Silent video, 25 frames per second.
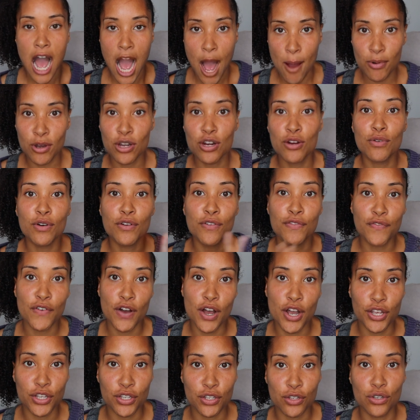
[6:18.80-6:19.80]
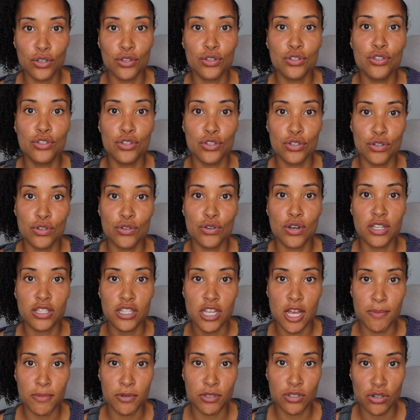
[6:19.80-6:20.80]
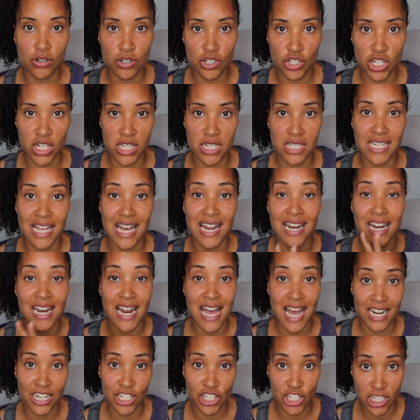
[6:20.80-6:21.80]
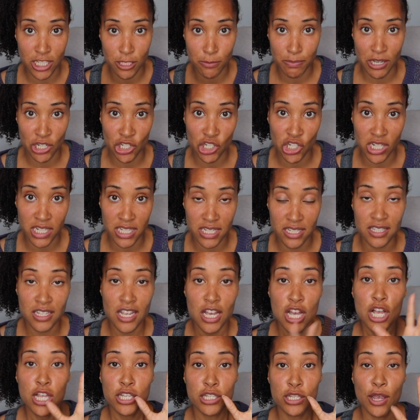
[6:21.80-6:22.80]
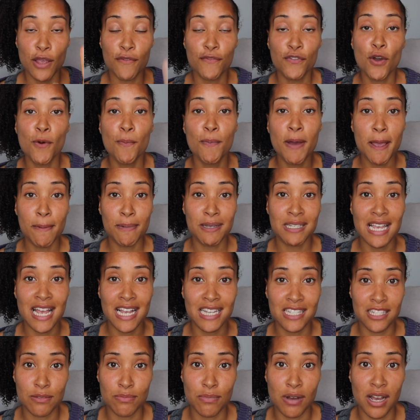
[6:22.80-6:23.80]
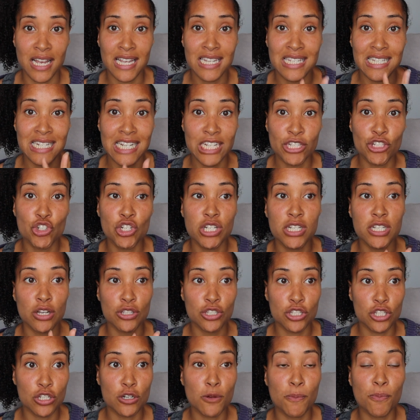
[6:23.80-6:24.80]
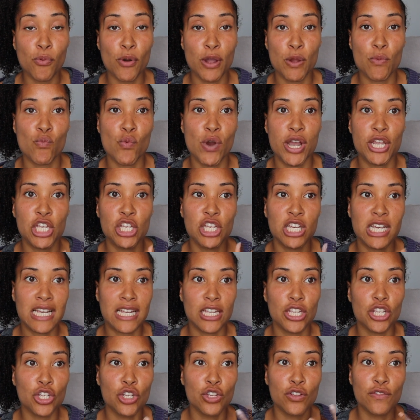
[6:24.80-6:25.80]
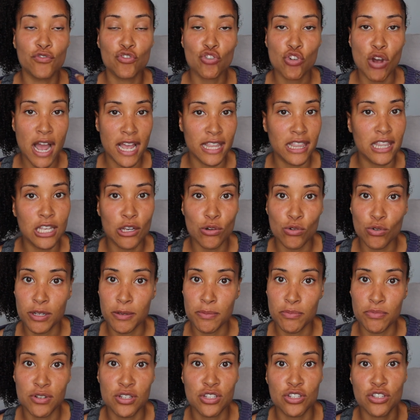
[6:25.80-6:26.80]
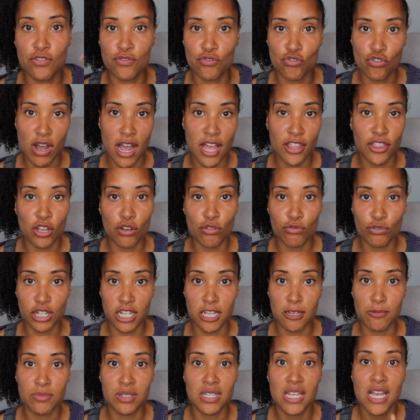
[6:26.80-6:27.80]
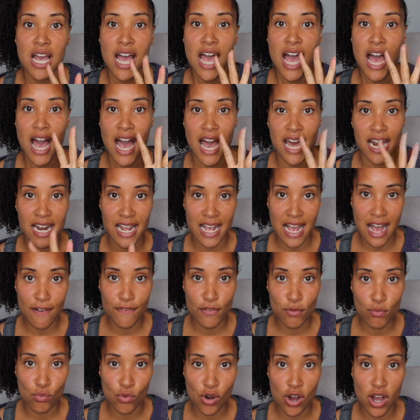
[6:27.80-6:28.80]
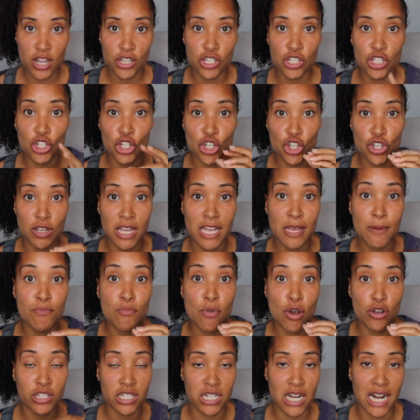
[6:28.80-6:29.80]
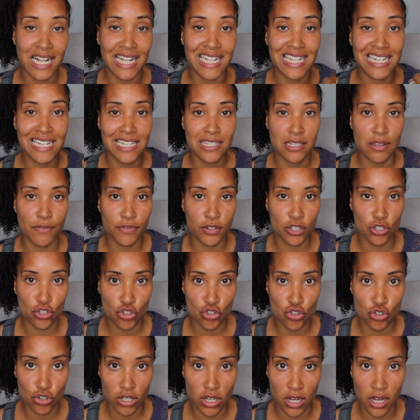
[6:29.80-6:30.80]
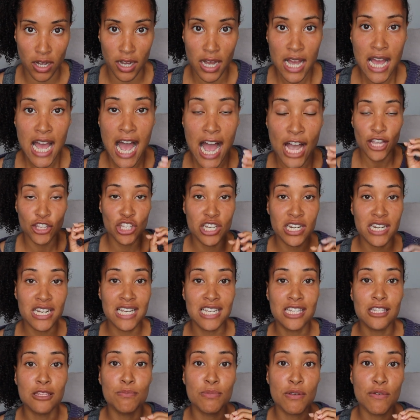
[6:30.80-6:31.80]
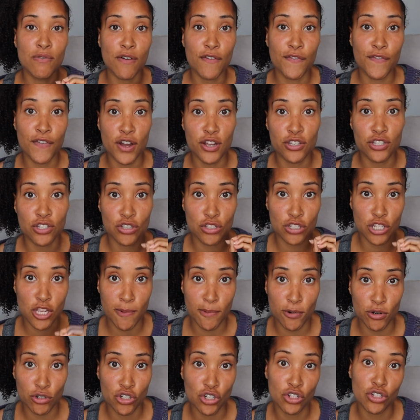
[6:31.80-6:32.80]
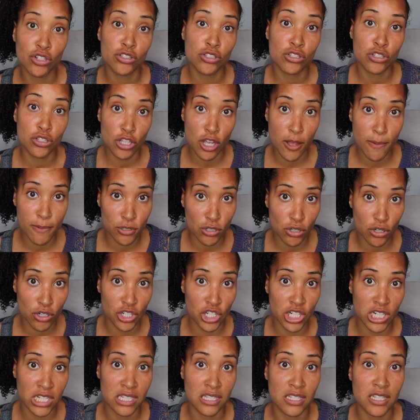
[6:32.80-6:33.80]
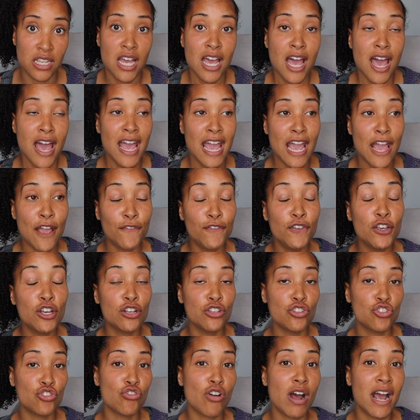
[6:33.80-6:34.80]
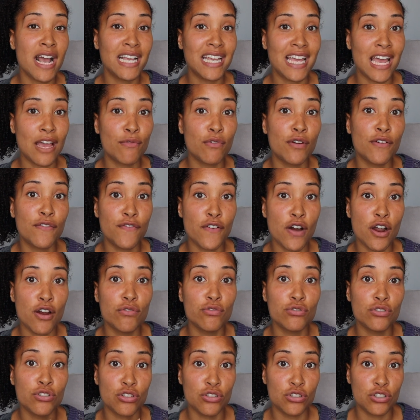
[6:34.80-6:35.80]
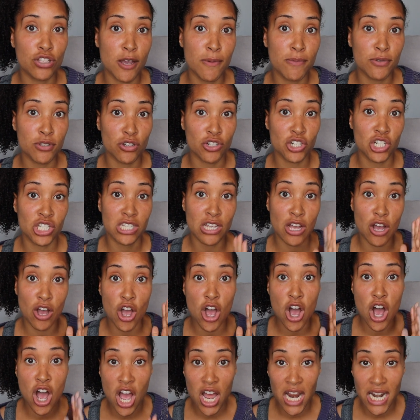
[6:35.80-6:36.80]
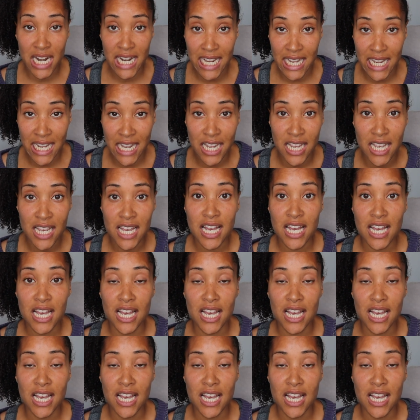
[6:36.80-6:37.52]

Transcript: I'm going to refer you to a dermatologist and an allergy specialist. So if your baby's eczema is literally up to the point where you've tried the ointments, you've tried the creams, and they haven't worked, it most likely needs something stronger, and you need to be referred to a dermatologist. If you can try and get referral to a dermatologist early